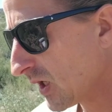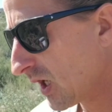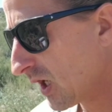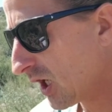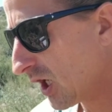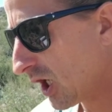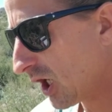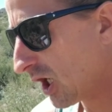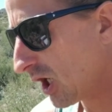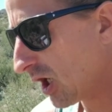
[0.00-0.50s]

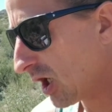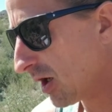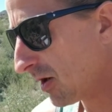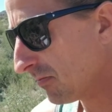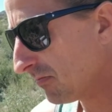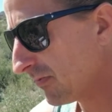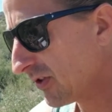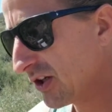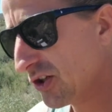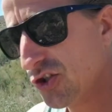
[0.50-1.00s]

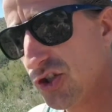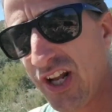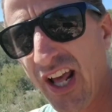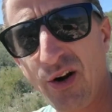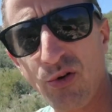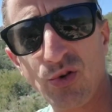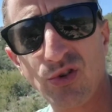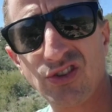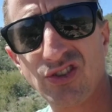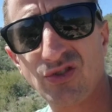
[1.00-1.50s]
Um, the
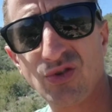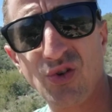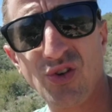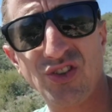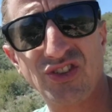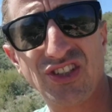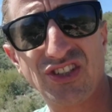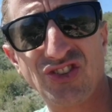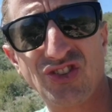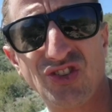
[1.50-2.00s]
general store
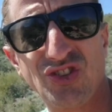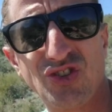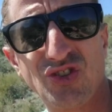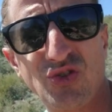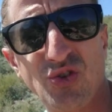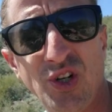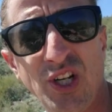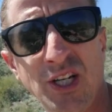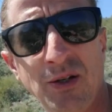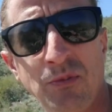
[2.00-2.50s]
is
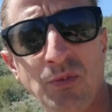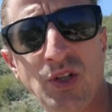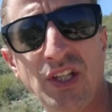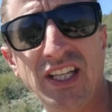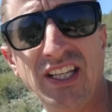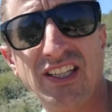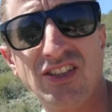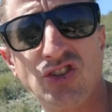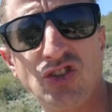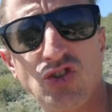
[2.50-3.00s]

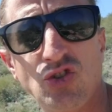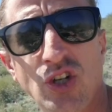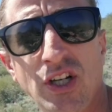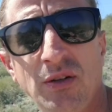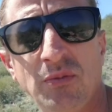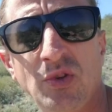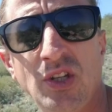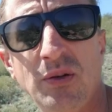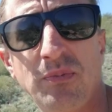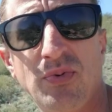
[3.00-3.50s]
extremely,
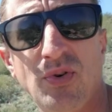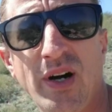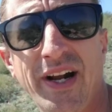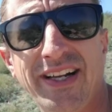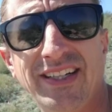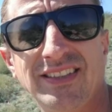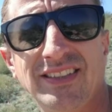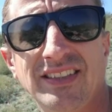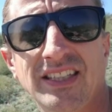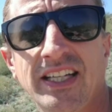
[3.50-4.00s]
extremely
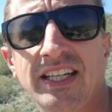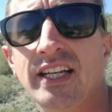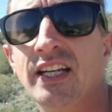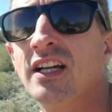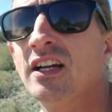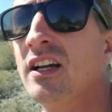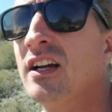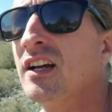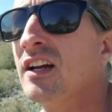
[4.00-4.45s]
pricey.